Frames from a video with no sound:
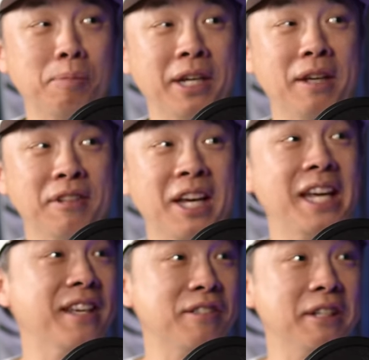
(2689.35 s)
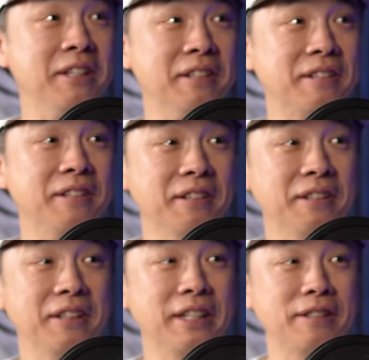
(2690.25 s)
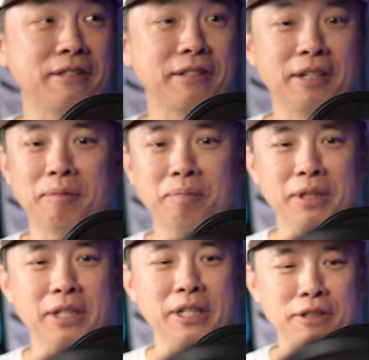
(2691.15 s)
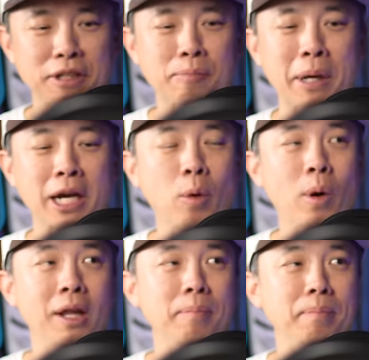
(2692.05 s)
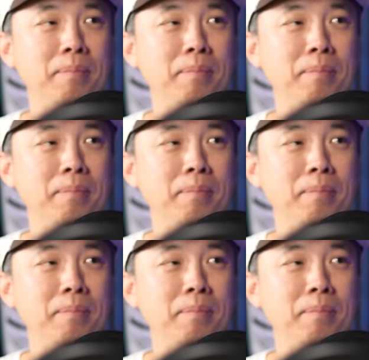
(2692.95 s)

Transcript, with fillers: being as light as it is. It's um, it does pack a wallop.